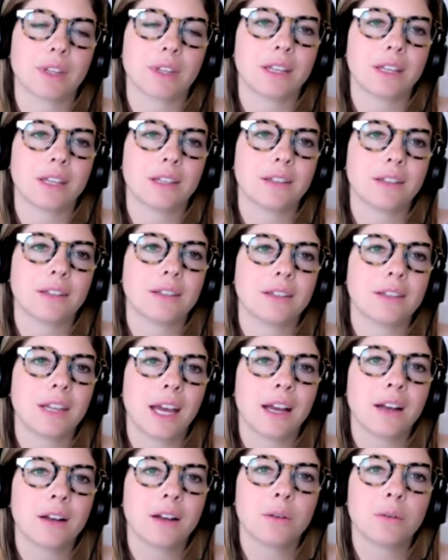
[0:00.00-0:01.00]
And
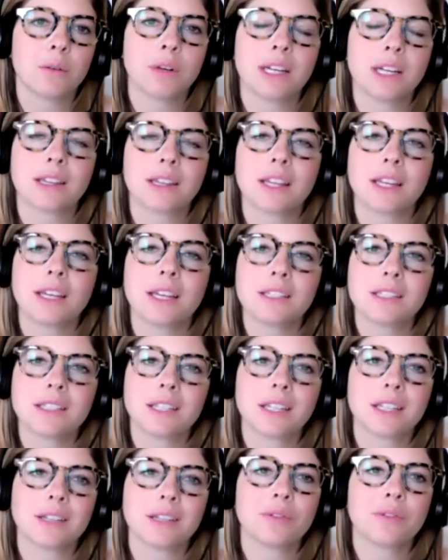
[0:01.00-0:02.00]
now I'd like
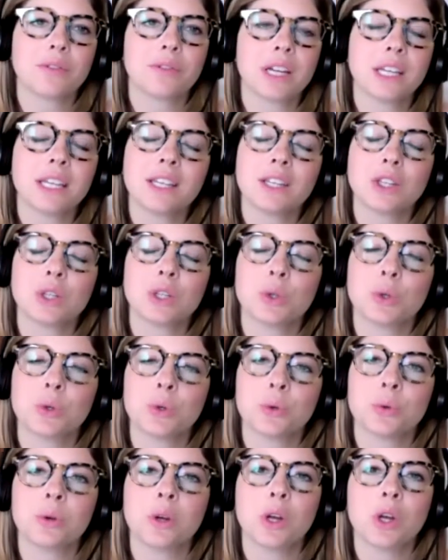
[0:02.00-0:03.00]
to invite
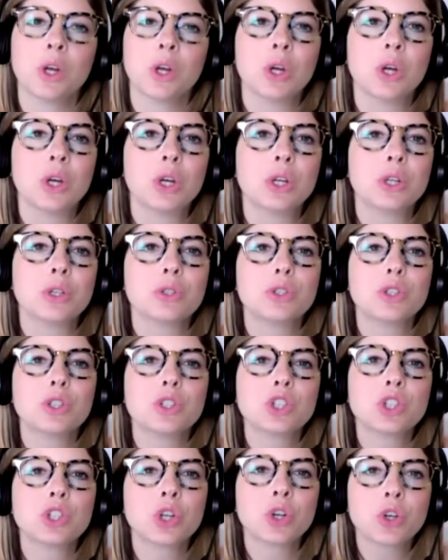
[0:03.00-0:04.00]
you to
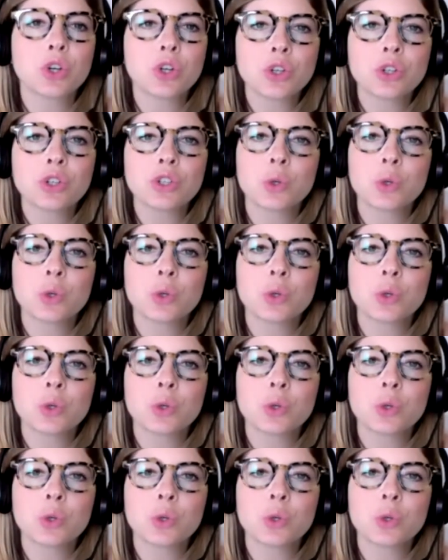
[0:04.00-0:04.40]
turn